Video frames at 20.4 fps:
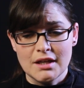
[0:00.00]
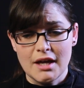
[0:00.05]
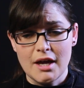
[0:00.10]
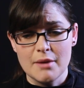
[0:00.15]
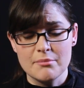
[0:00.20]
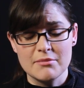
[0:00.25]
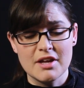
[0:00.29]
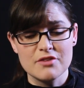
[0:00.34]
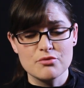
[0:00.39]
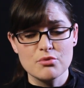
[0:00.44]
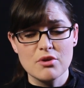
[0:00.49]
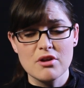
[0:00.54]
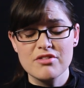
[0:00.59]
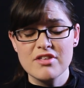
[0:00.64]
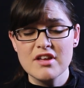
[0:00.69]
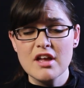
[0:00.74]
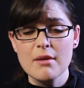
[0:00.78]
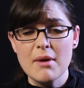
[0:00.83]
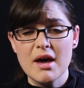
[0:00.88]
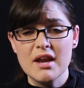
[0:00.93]
Um, because when you
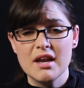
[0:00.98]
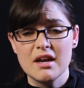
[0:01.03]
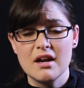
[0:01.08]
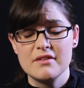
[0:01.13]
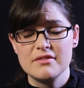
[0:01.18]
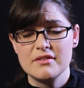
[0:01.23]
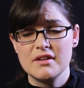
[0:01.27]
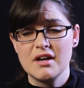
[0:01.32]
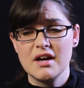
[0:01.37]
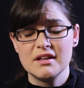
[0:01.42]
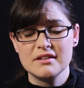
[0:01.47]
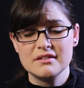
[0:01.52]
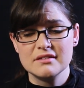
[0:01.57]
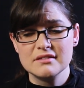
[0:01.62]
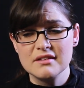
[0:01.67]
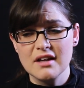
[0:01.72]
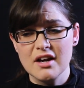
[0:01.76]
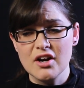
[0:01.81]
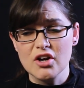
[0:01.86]
think about it on, on,